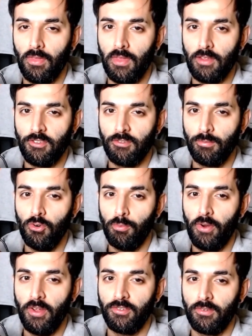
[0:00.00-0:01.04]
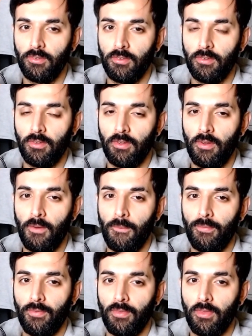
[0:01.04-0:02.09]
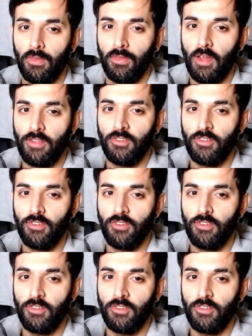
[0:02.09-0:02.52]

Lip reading: That's a small press. That's a